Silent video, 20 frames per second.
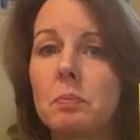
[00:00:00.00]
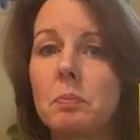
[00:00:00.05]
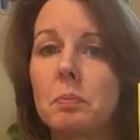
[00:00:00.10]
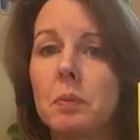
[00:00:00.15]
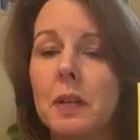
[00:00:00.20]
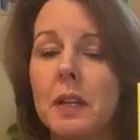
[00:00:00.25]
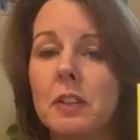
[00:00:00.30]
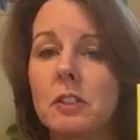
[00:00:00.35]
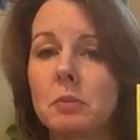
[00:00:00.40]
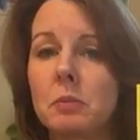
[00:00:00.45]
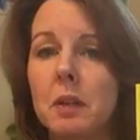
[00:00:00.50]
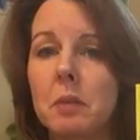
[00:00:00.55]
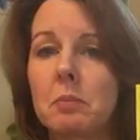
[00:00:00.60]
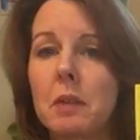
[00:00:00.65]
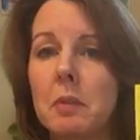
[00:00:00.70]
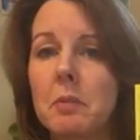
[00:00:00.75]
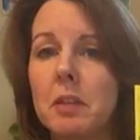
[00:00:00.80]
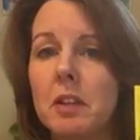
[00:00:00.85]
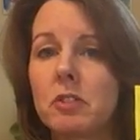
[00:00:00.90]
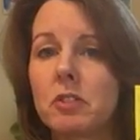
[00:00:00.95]
placement,
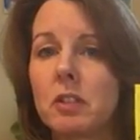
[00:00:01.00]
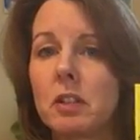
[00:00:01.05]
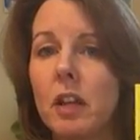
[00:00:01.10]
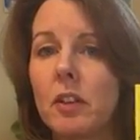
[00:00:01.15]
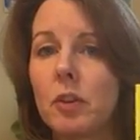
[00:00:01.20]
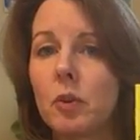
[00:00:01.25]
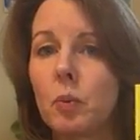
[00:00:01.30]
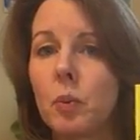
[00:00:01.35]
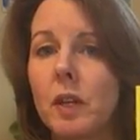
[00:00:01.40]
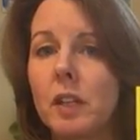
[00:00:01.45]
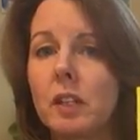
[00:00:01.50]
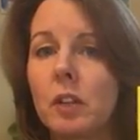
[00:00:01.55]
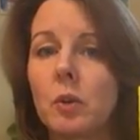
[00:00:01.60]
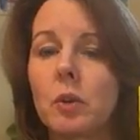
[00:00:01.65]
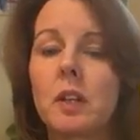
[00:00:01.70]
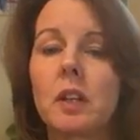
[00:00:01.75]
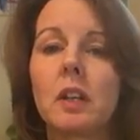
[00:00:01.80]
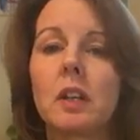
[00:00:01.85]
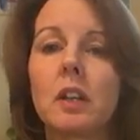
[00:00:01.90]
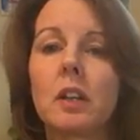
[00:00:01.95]
maybe there's another window
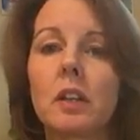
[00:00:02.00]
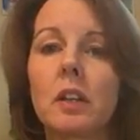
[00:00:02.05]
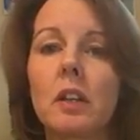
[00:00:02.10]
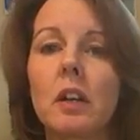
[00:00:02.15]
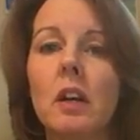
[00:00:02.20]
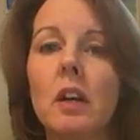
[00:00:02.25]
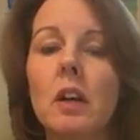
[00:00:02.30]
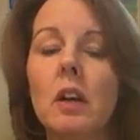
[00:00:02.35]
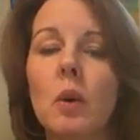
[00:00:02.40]
here,